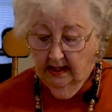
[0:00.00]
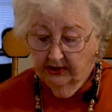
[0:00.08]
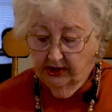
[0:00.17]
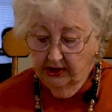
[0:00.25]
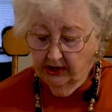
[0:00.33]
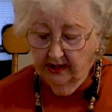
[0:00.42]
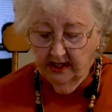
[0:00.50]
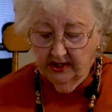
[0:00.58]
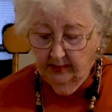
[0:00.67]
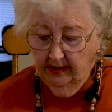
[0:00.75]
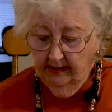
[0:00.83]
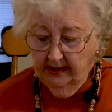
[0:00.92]
Such an
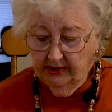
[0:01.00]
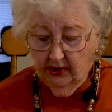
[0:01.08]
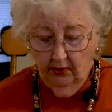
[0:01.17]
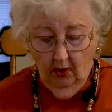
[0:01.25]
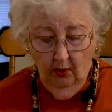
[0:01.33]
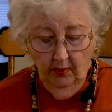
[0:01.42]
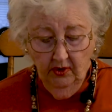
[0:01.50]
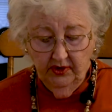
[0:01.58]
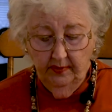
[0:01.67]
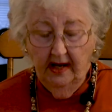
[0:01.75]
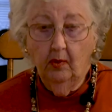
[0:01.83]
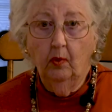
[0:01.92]
experience could
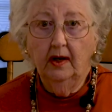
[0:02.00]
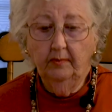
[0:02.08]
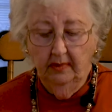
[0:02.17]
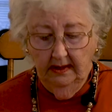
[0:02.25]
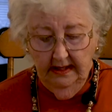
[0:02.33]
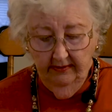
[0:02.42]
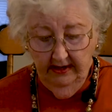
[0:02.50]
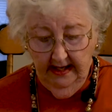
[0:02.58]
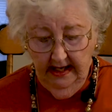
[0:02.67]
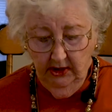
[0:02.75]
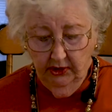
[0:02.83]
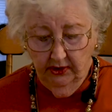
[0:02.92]
almost make one believe in
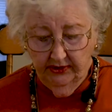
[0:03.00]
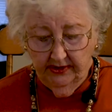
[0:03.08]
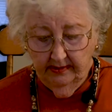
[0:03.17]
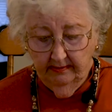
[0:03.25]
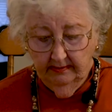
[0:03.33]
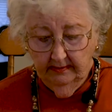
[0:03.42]
angels.